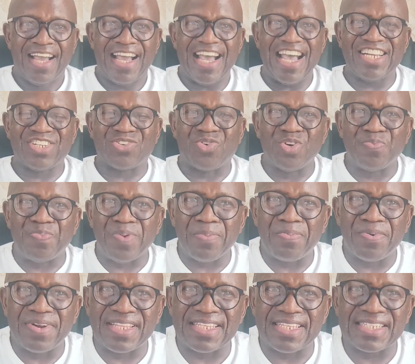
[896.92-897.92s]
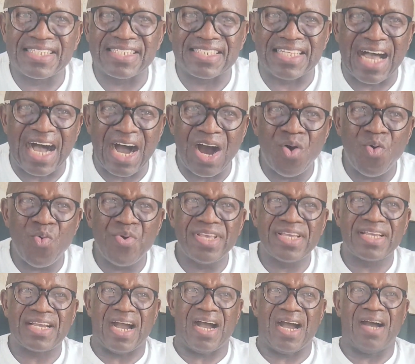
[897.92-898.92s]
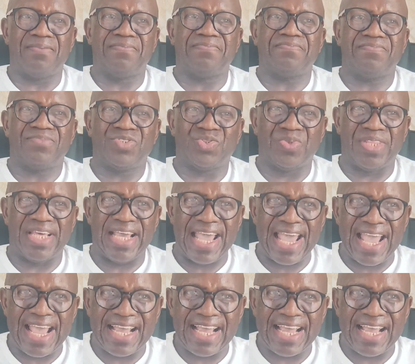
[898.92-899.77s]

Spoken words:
And good people, this is how we come to the